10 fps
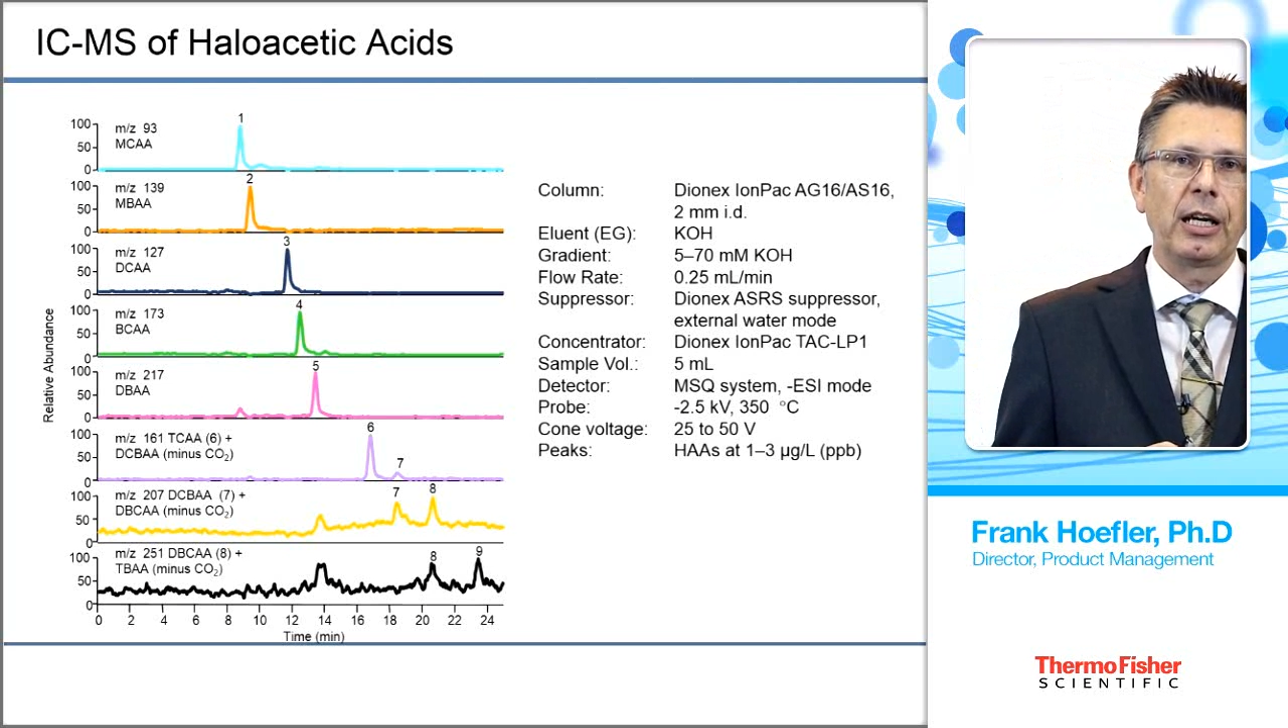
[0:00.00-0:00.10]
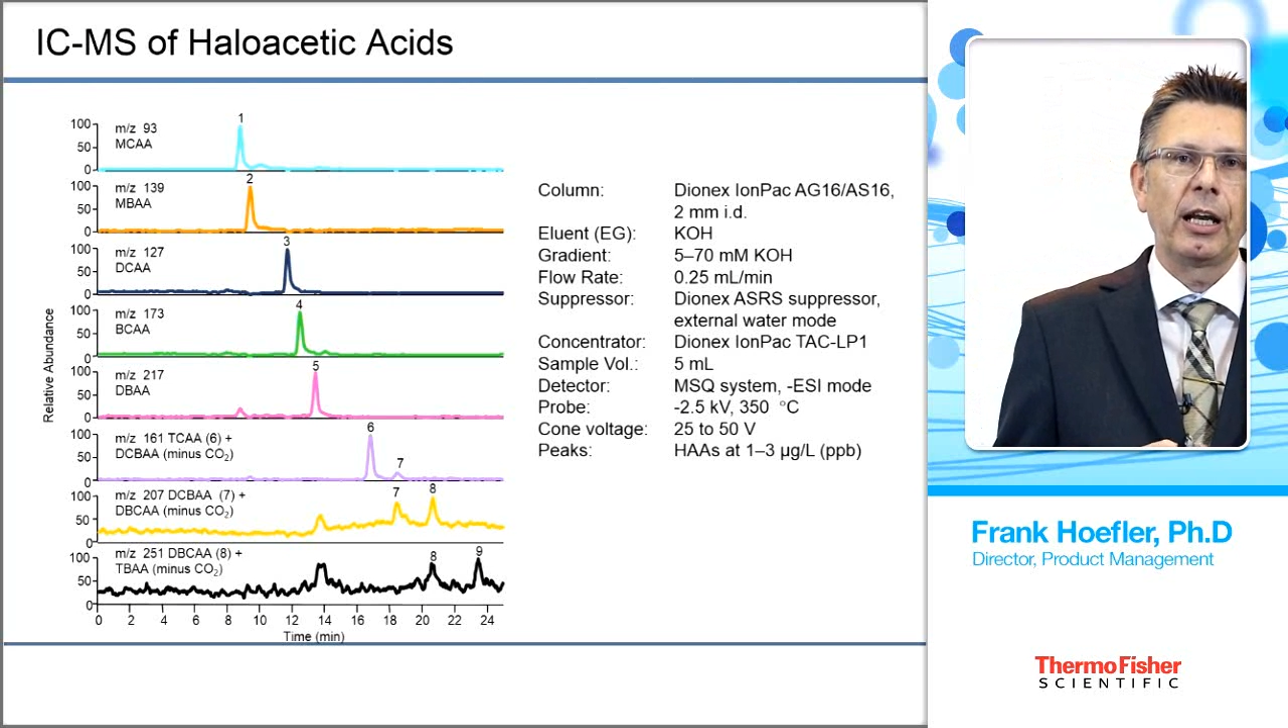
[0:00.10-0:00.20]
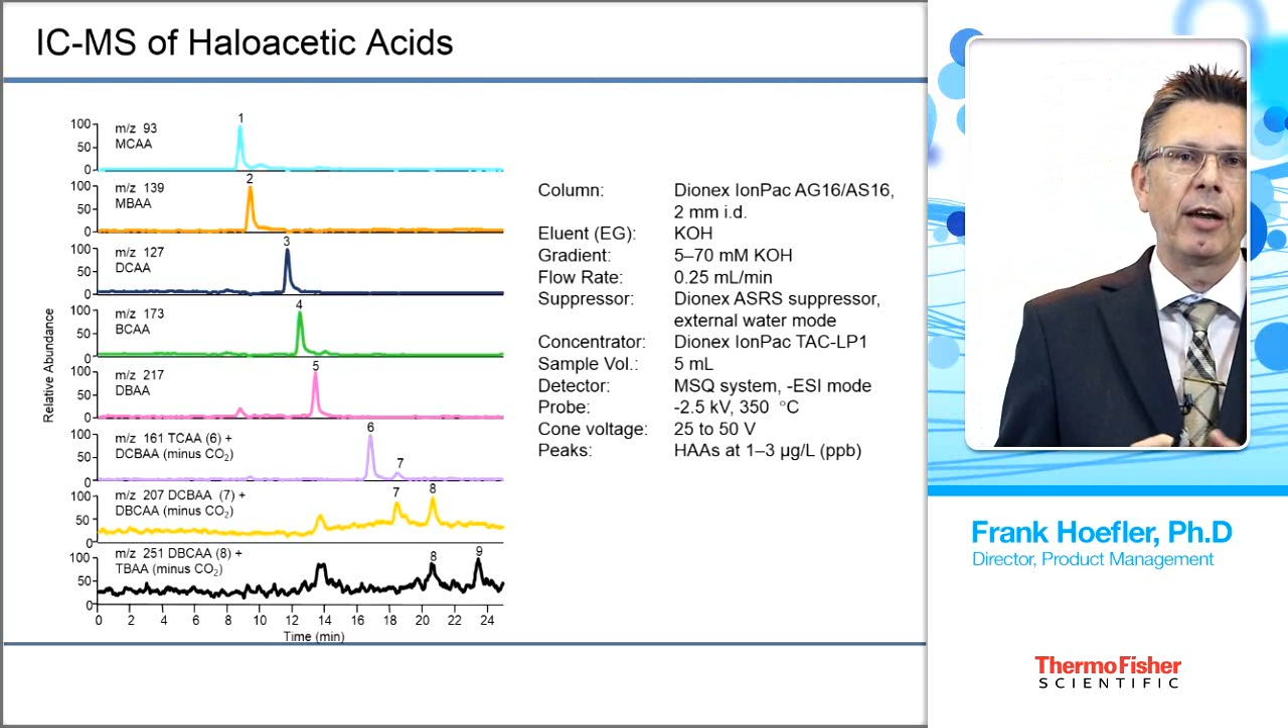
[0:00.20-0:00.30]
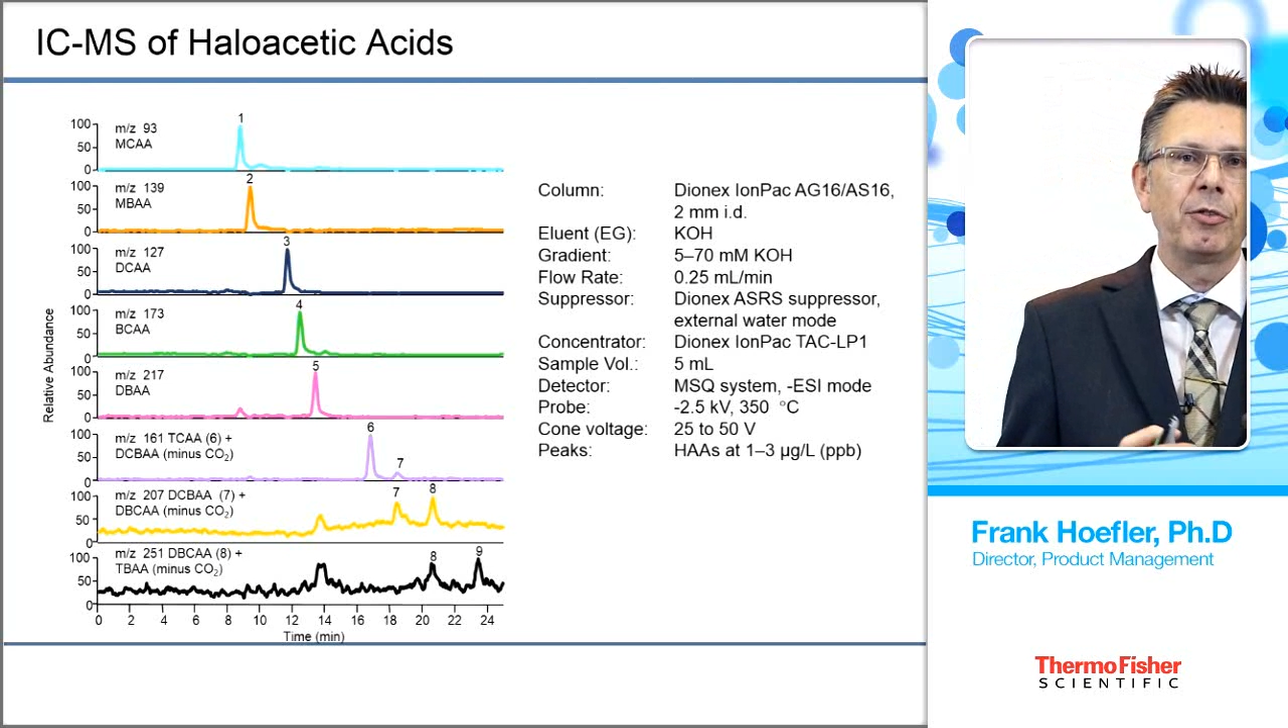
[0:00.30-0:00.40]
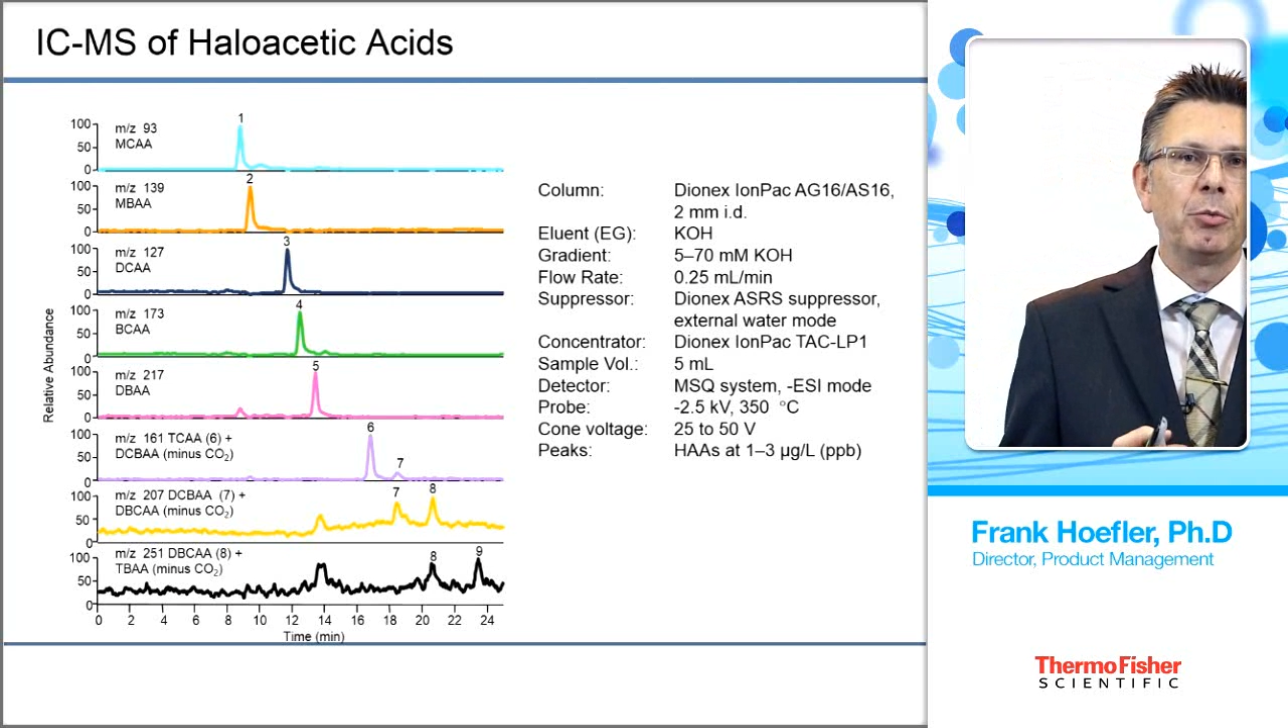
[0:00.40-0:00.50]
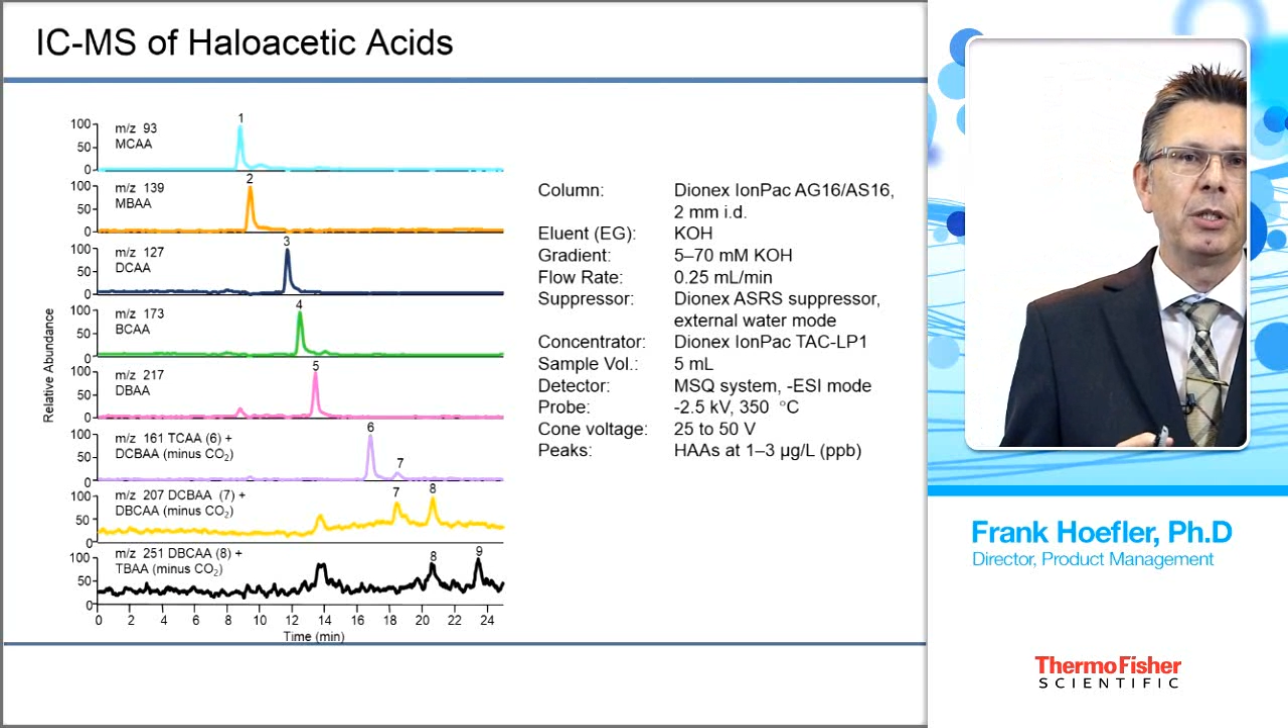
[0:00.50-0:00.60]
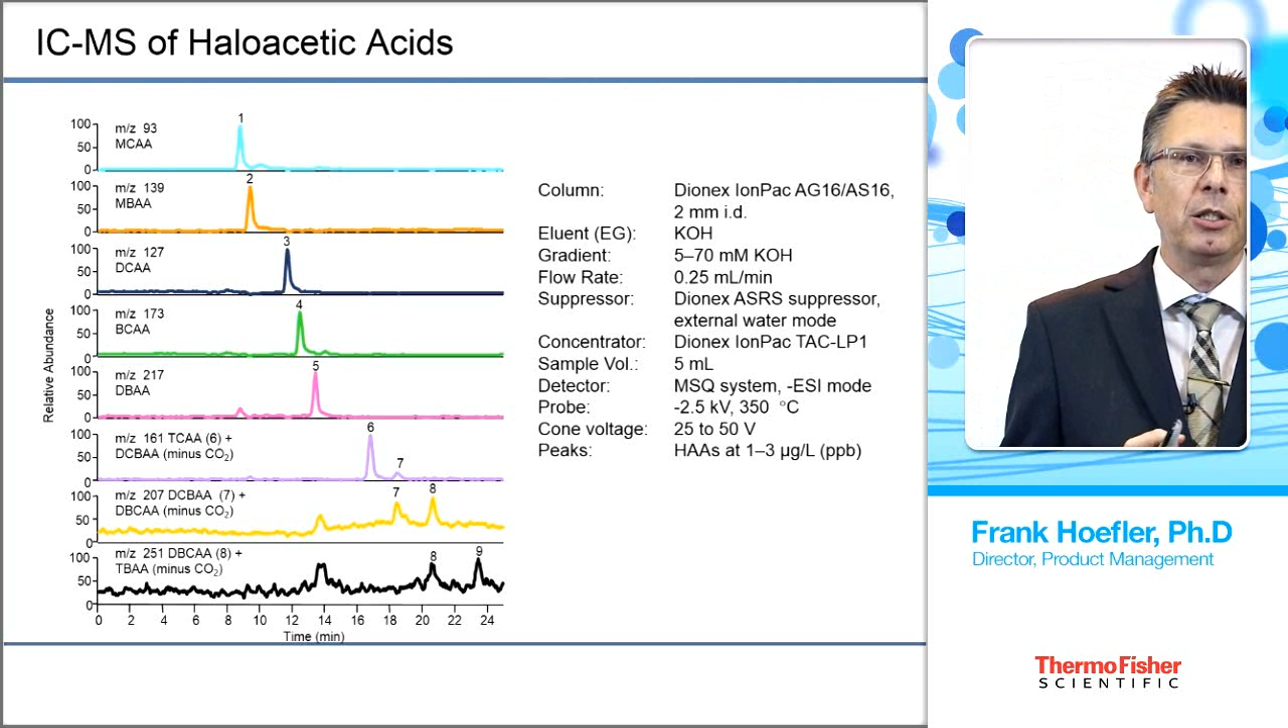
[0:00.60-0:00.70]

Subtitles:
and have to be